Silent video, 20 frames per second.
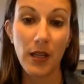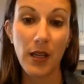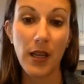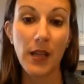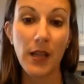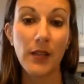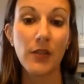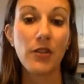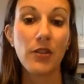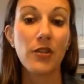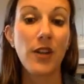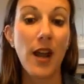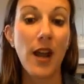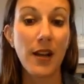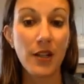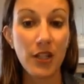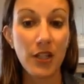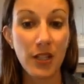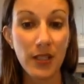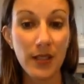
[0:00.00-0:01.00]
and
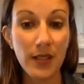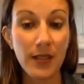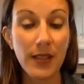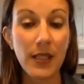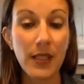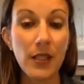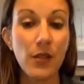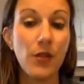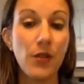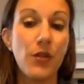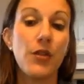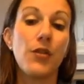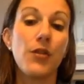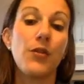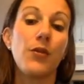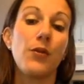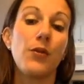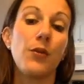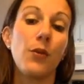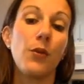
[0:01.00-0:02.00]
strategies
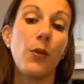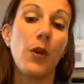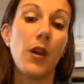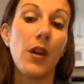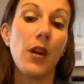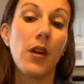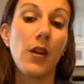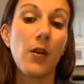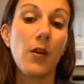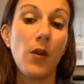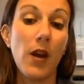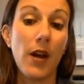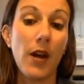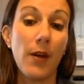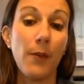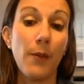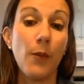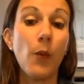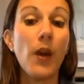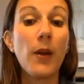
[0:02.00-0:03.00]
into
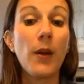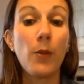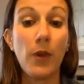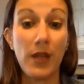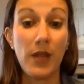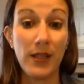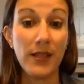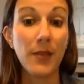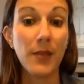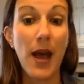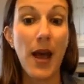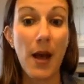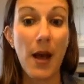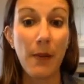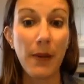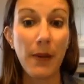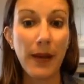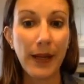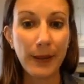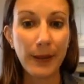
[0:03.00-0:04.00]
what ends up
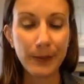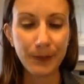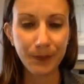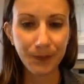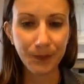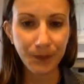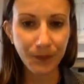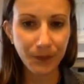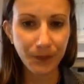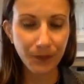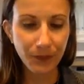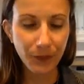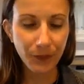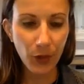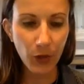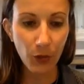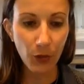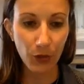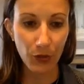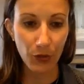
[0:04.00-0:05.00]
happening,
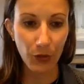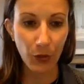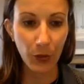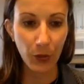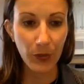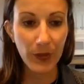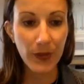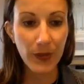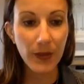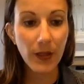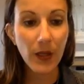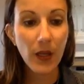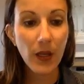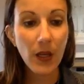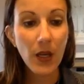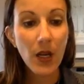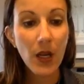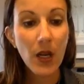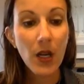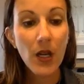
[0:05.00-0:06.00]
results.
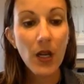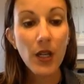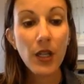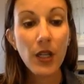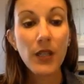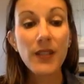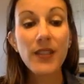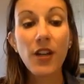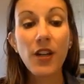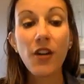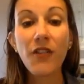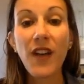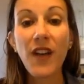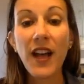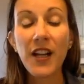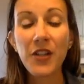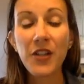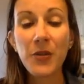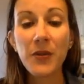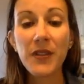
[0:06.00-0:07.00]

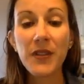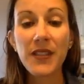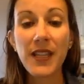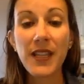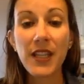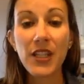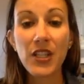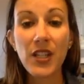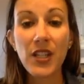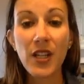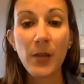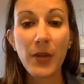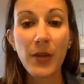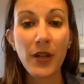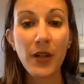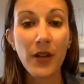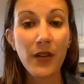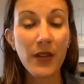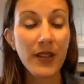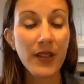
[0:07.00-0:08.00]
Self-actualization up
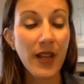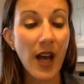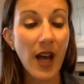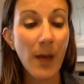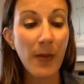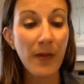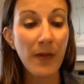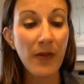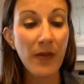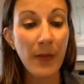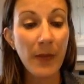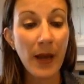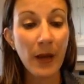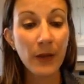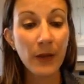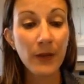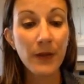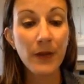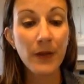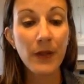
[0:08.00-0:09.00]
here at the top of the
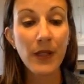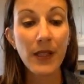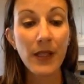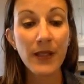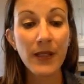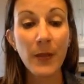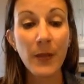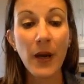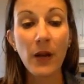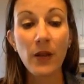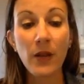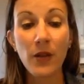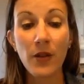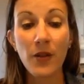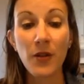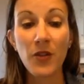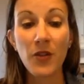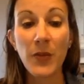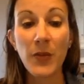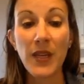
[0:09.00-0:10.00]
mountain is about
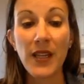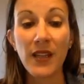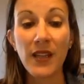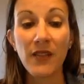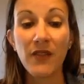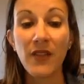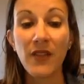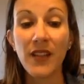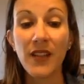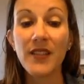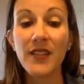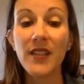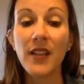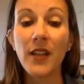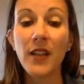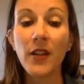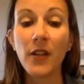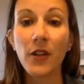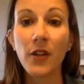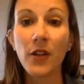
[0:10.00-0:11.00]
learners being invested
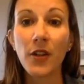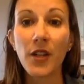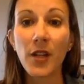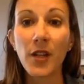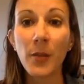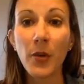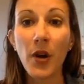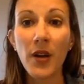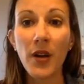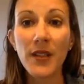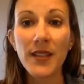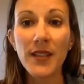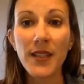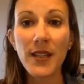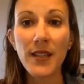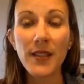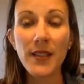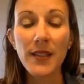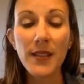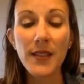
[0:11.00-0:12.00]
in the learning
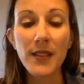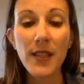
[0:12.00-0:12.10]
process.